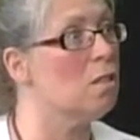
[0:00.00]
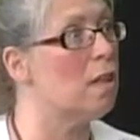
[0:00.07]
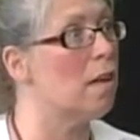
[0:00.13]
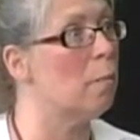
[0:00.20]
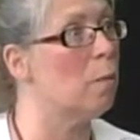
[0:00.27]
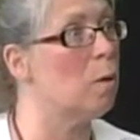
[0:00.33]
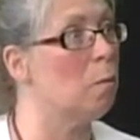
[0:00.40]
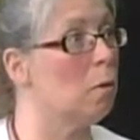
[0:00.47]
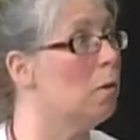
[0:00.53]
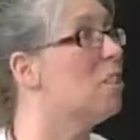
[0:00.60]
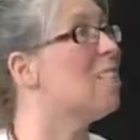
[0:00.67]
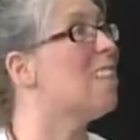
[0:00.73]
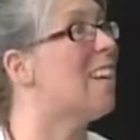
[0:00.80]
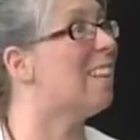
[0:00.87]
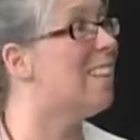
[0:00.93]
that people are
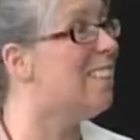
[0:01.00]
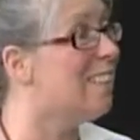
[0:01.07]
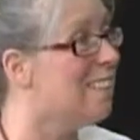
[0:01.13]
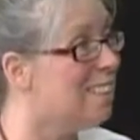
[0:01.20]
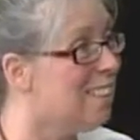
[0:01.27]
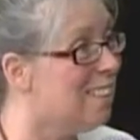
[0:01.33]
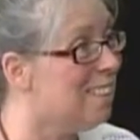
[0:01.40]
selling.